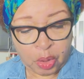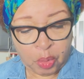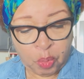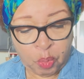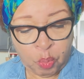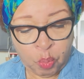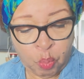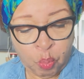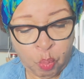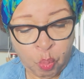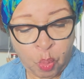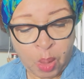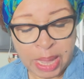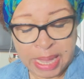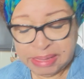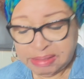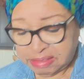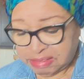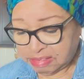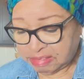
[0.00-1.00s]

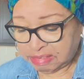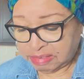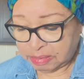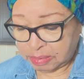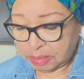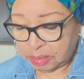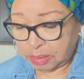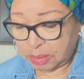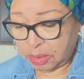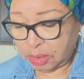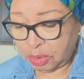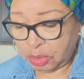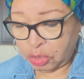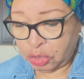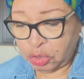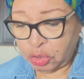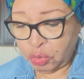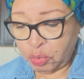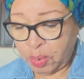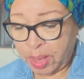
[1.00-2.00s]
once
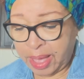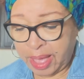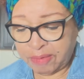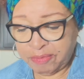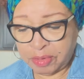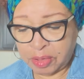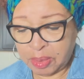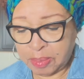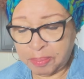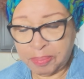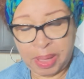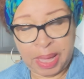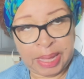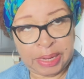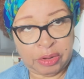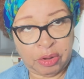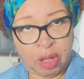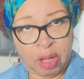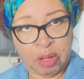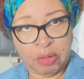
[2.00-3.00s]
you have
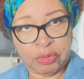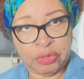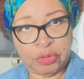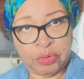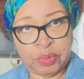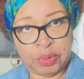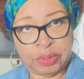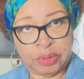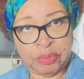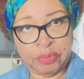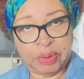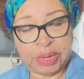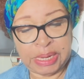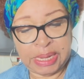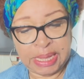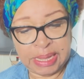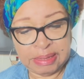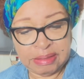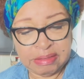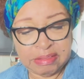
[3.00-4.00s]
combined all your
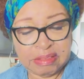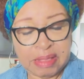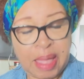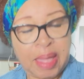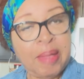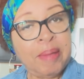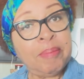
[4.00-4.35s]
ingredients,